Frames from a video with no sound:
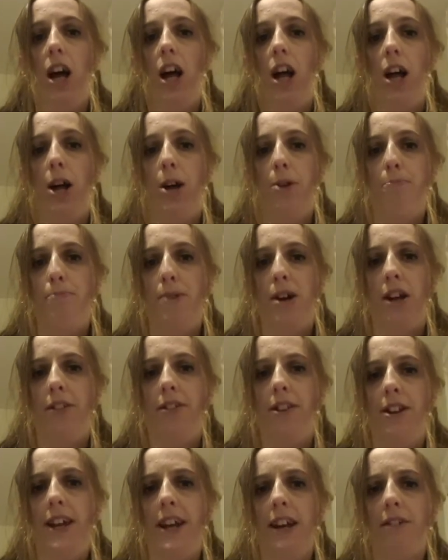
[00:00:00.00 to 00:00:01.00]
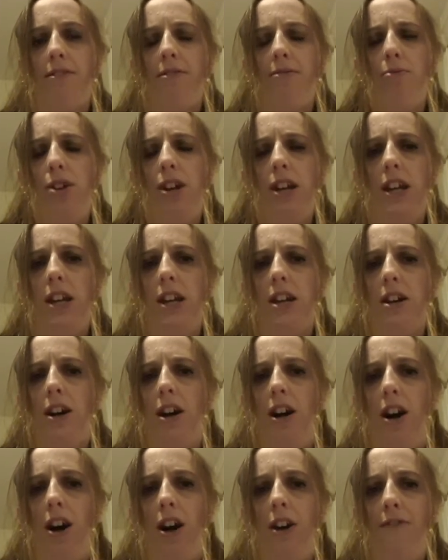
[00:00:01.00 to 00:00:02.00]
The next week,
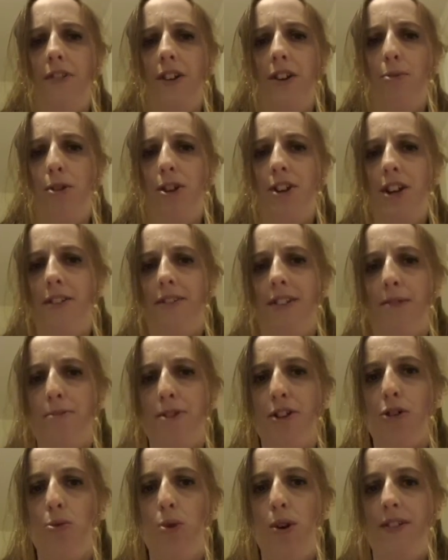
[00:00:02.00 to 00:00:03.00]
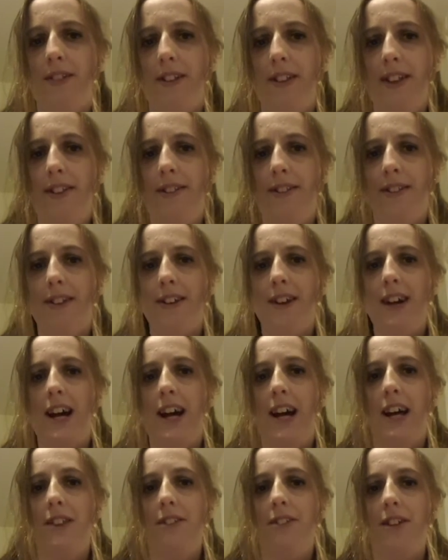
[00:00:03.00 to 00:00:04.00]
I think we did some of the quizzes,
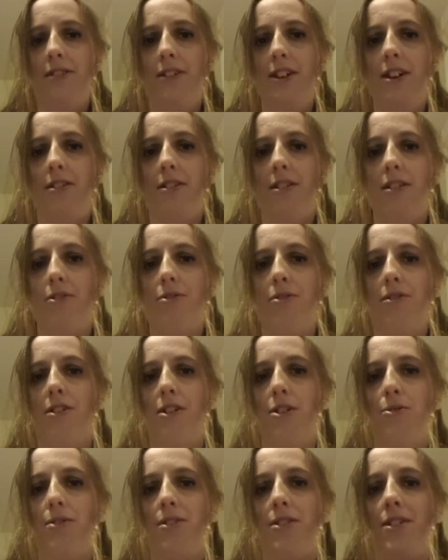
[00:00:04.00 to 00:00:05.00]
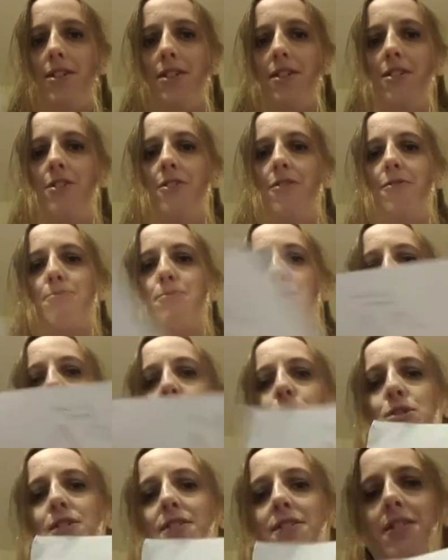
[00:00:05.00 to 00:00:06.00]
and these are the results of my
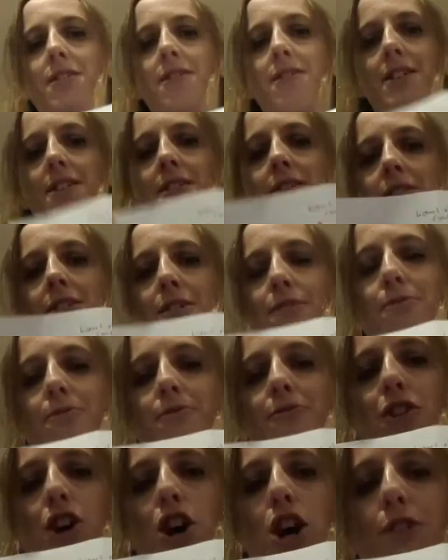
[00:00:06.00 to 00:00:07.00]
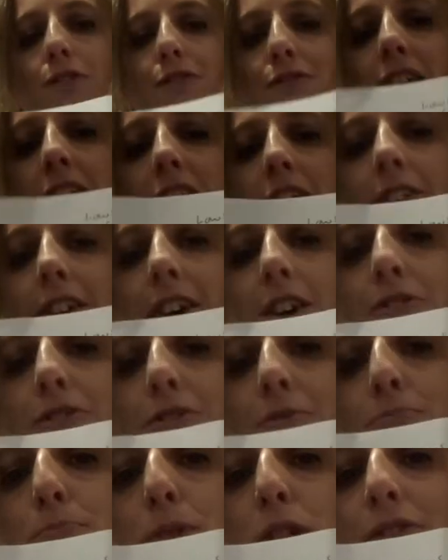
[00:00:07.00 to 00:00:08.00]
quizzes. This is a Thrive factor
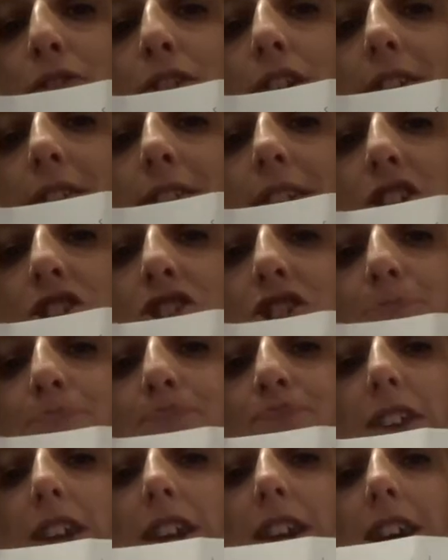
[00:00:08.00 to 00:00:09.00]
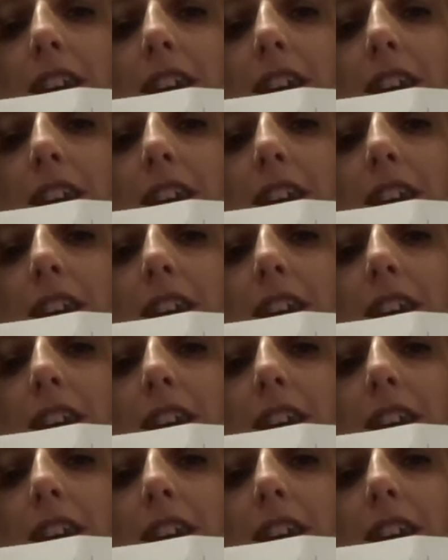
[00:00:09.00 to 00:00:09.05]
from my first session.